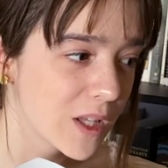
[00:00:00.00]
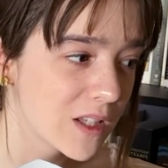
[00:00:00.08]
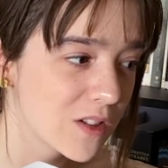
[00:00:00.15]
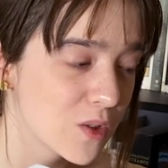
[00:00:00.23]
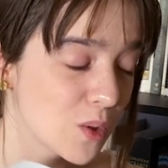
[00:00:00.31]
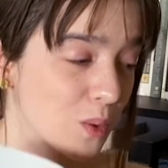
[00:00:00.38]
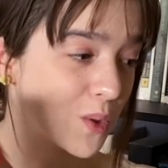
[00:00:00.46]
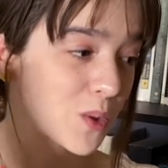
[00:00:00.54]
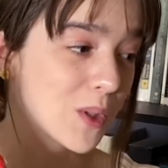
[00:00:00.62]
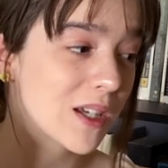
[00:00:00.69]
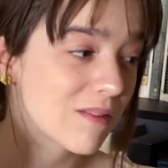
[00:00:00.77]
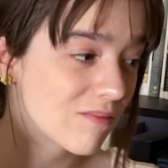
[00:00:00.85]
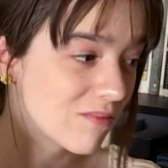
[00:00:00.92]

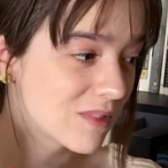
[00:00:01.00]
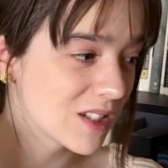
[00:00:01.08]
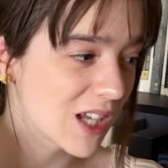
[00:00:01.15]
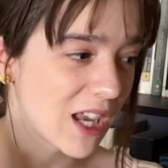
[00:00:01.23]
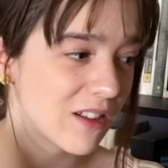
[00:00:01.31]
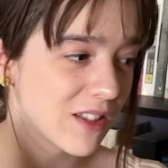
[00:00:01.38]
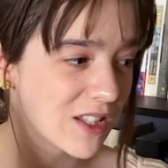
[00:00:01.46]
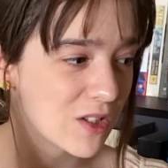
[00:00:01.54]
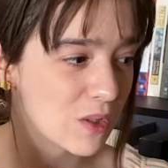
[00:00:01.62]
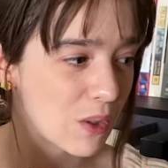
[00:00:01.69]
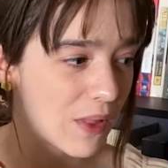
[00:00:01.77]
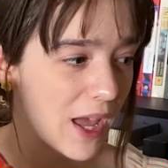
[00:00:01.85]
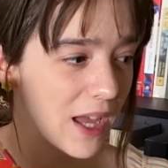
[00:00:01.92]
Tolstoy kind of lets you
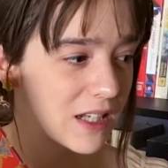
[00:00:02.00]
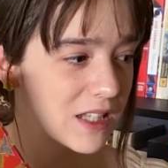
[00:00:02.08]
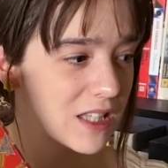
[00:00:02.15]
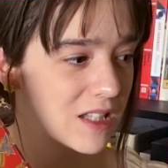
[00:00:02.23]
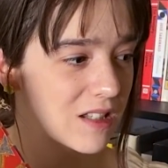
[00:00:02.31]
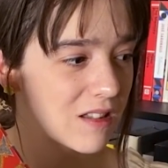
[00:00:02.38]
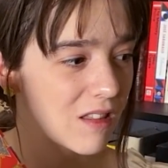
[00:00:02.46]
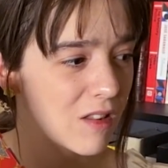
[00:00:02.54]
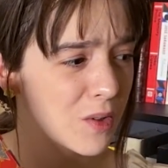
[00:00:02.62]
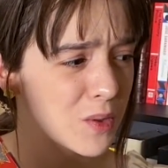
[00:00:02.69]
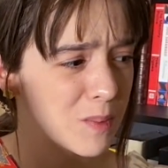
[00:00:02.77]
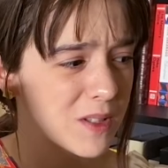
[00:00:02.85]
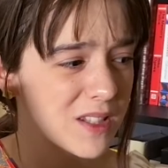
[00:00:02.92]
know that
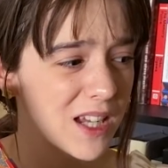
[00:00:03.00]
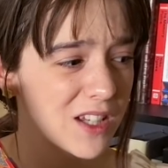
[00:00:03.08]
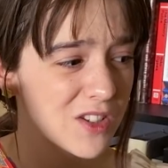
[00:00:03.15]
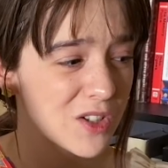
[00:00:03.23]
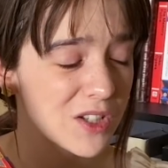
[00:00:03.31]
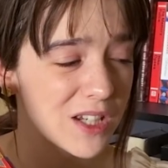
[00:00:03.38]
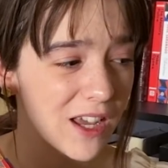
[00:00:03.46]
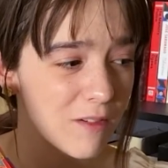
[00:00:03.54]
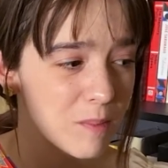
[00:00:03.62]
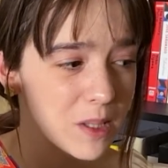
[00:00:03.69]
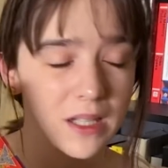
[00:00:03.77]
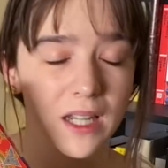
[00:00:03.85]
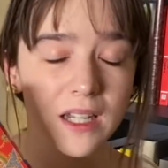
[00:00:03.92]
those mistakes couldn't have
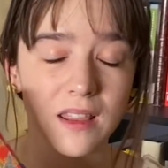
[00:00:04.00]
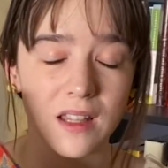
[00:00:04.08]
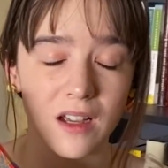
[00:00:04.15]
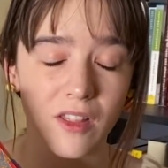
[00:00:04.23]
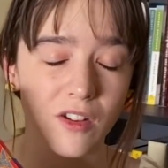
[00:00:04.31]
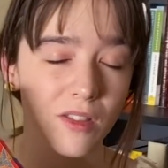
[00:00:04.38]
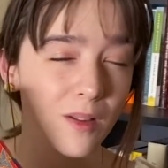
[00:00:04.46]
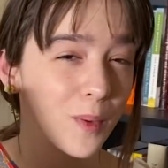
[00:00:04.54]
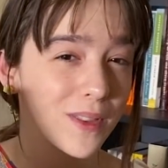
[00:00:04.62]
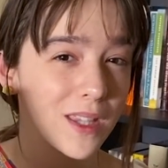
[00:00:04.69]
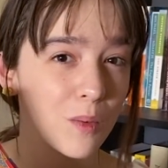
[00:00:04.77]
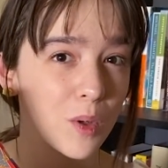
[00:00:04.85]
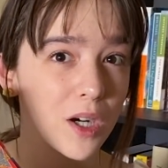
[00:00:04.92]
been anything other than what
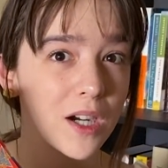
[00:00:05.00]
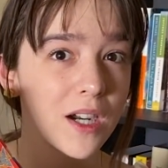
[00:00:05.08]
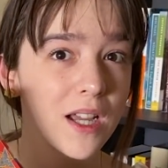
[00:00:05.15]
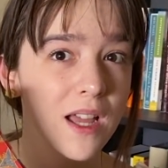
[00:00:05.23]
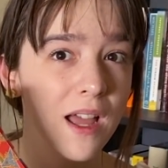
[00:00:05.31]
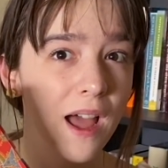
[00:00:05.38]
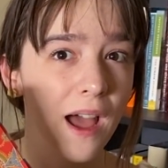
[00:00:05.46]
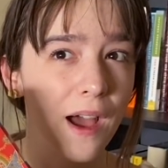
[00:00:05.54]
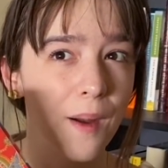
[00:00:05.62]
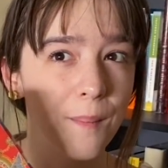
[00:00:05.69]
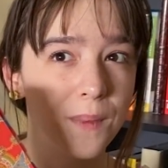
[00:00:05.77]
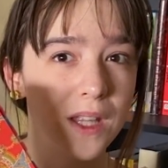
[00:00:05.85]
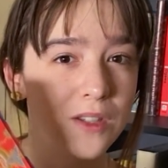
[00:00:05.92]
they were,
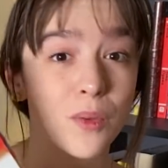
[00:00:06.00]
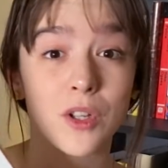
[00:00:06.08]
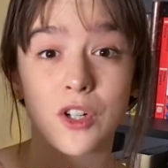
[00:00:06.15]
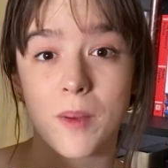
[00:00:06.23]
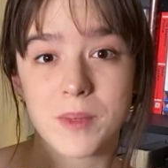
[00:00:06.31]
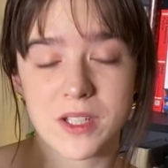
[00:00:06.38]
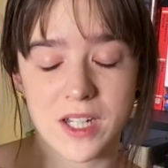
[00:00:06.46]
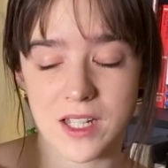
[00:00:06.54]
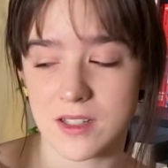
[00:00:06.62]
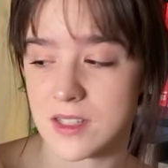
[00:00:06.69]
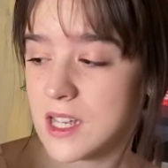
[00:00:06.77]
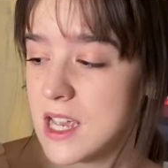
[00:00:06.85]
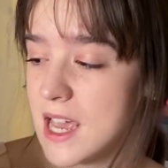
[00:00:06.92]
and so they're not mistakes.
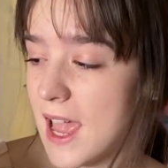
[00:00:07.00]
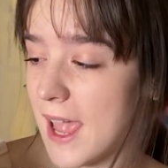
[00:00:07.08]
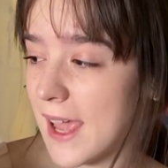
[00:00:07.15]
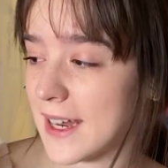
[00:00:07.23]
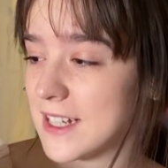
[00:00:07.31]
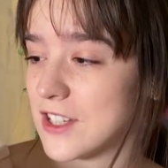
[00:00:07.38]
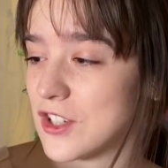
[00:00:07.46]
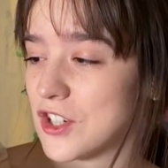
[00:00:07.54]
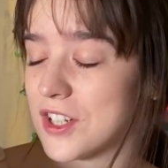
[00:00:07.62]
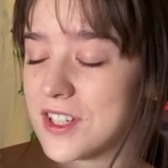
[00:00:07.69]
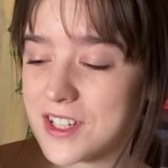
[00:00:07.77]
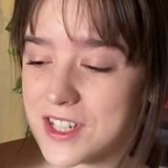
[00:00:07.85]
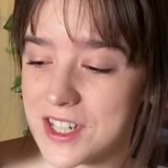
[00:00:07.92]
And it's
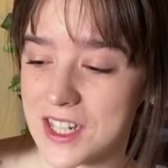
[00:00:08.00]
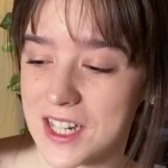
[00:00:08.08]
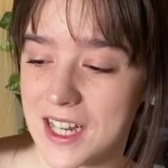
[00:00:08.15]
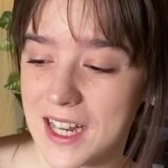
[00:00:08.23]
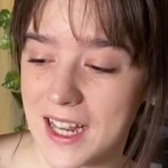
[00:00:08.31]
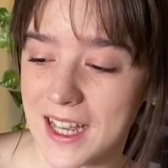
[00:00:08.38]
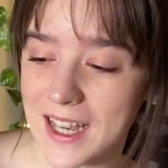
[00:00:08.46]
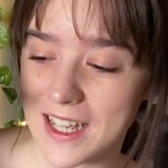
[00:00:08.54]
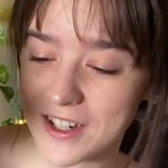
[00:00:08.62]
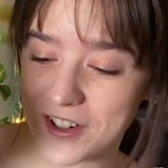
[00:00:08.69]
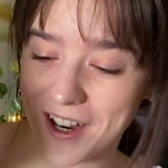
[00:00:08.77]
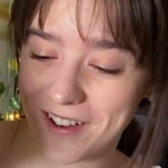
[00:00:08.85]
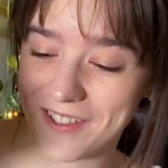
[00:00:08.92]
just
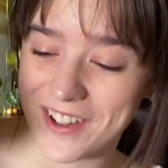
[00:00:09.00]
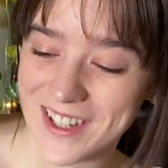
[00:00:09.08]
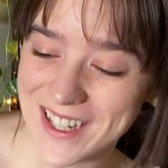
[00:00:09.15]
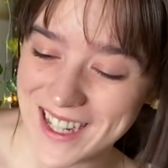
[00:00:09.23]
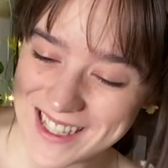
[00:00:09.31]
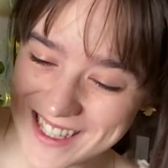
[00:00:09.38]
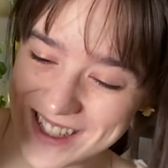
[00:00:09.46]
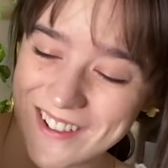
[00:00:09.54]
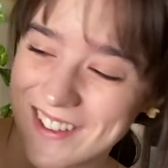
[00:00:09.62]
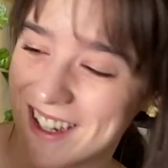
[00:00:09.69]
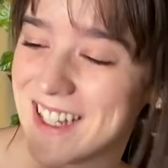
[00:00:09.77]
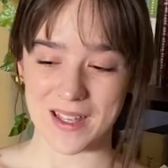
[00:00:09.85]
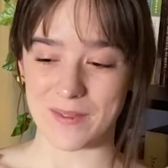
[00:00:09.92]
incredible. It's so
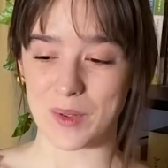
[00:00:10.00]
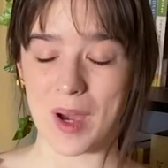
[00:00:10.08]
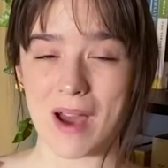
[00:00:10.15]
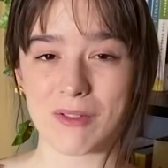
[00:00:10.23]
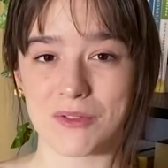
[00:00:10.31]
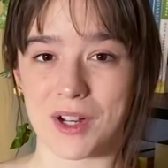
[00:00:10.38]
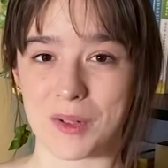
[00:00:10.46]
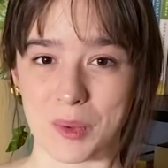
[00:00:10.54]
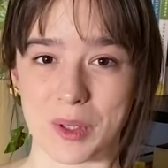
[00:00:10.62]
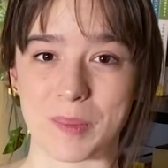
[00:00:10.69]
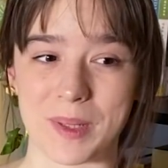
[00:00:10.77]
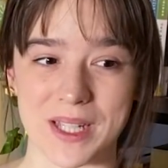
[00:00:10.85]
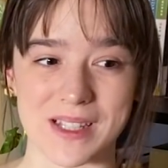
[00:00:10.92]
good. If you haven't read War
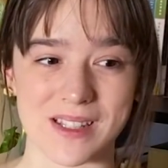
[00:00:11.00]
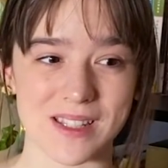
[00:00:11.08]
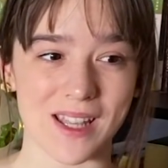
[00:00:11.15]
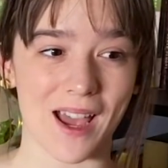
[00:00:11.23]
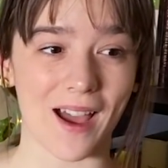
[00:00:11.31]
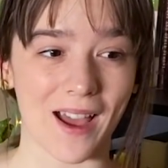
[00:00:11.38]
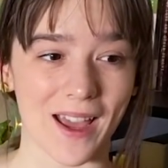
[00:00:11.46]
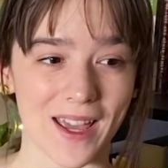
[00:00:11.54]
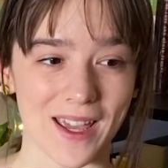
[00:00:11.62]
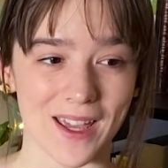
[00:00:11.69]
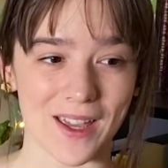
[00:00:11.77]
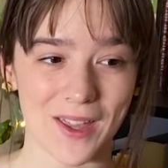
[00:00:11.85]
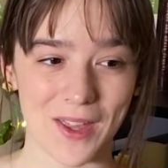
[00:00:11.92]
and Peace,
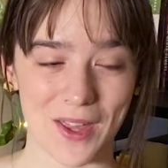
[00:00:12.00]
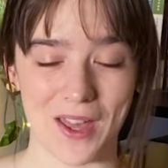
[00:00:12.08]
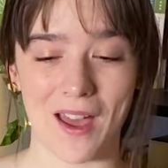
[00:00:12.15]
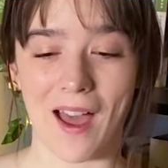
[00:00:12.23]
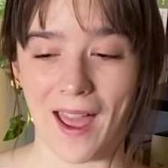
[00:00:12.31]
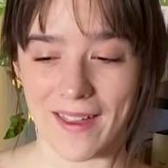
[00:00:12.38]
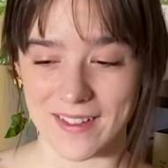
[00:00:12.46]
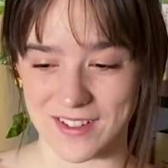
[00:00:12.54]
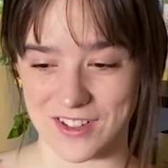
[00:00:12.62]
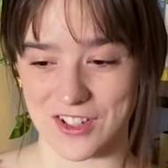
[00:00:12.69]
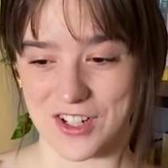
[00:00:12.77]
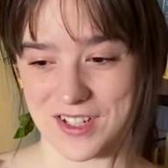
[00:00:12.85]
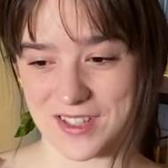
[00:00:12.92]
I highly
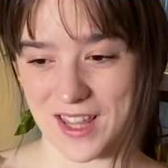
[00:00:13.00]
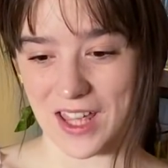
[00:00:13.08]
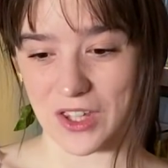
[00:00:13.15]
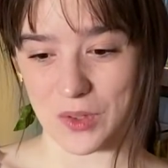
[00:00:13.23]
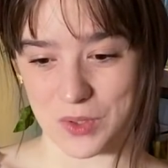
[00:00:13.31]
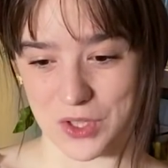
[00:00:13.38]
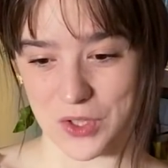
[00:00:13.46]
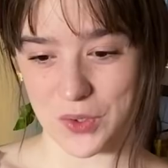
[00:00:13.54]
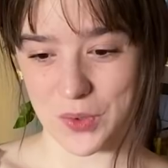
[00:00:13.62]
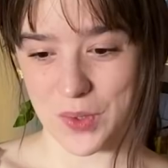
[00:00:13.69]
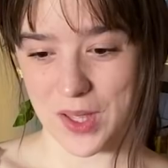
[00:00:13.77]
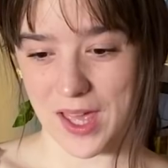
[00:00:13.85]
suggest that you do.